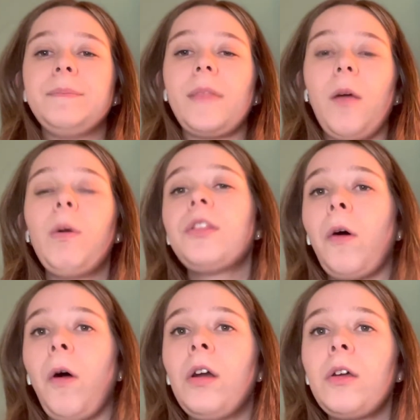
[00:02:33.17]
With the
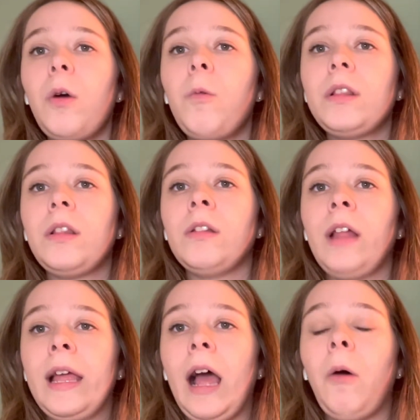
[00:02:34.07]
article, with the
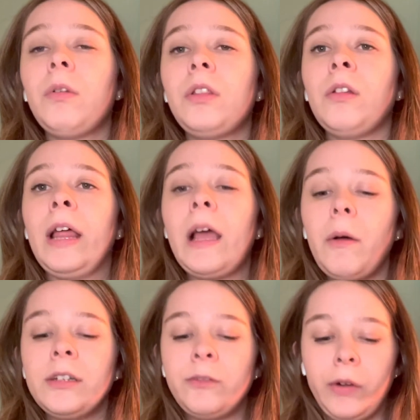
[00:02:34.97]
layout
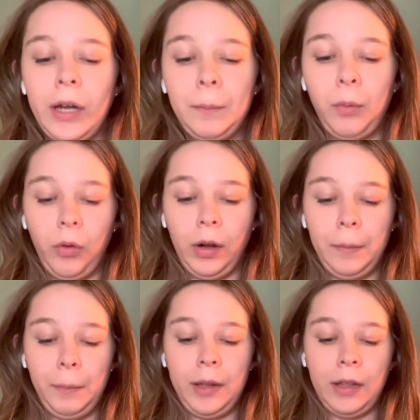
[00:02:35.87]
is very
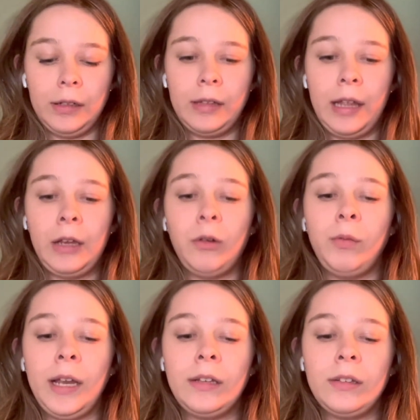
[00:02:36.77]
important because it
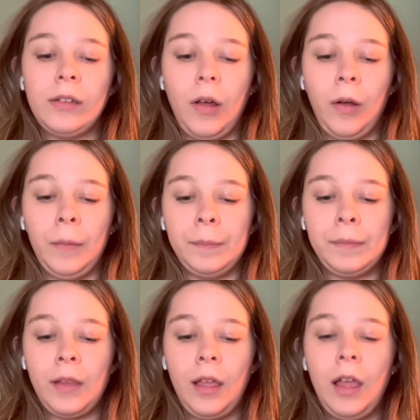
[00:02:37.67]
creates the
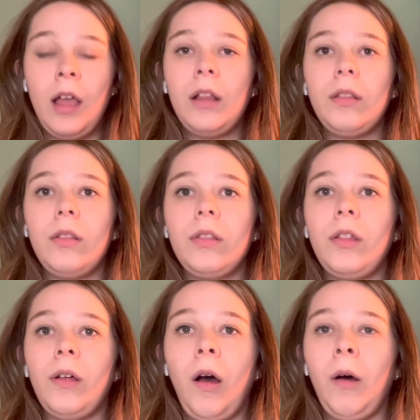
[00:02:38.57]

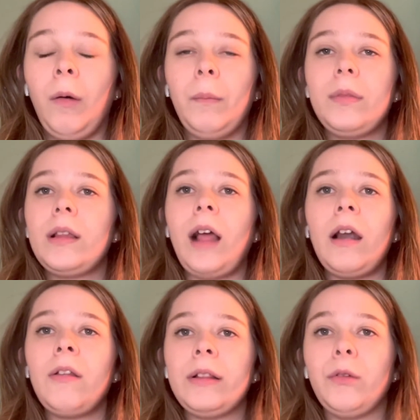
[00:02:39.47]

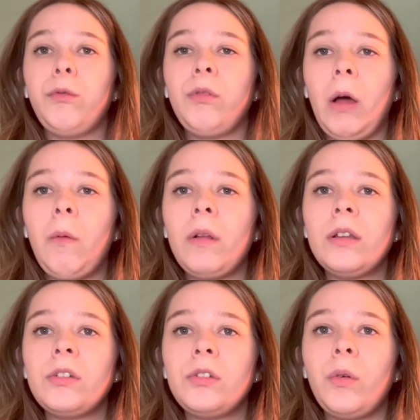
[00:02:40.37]
kind of like the flow of
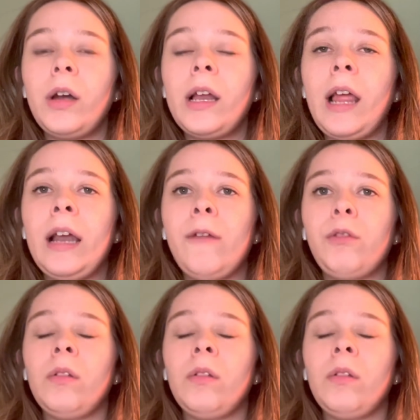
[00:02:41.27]
the story. And if